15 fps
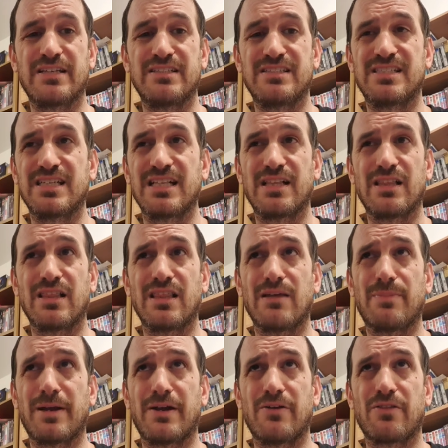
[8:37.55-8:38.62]
until
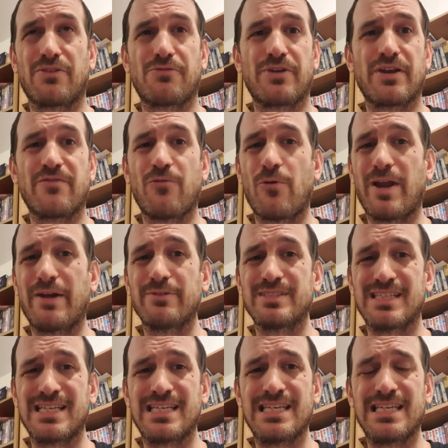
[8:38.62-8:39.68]
about three or four hours
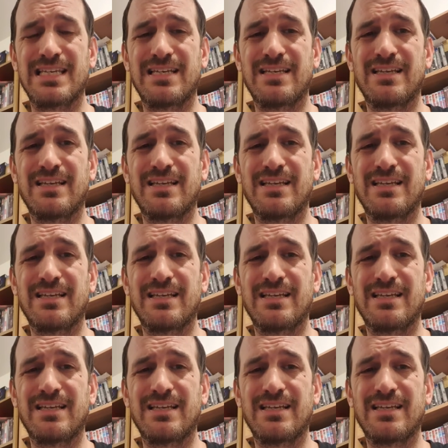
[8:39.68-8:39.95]
in.